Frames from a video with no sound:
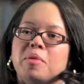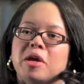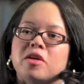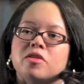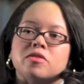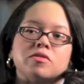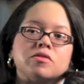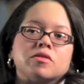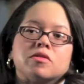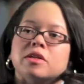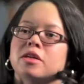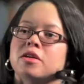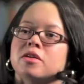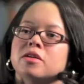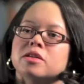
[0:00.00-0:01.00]
Patients are
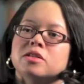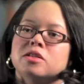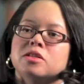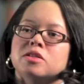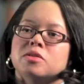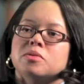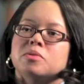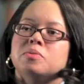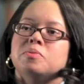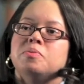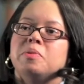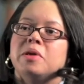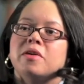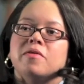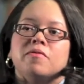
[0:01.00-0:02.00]
encouraged to
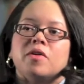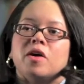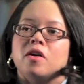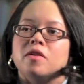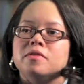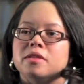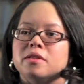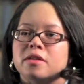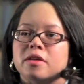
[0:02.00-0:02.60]
be involved in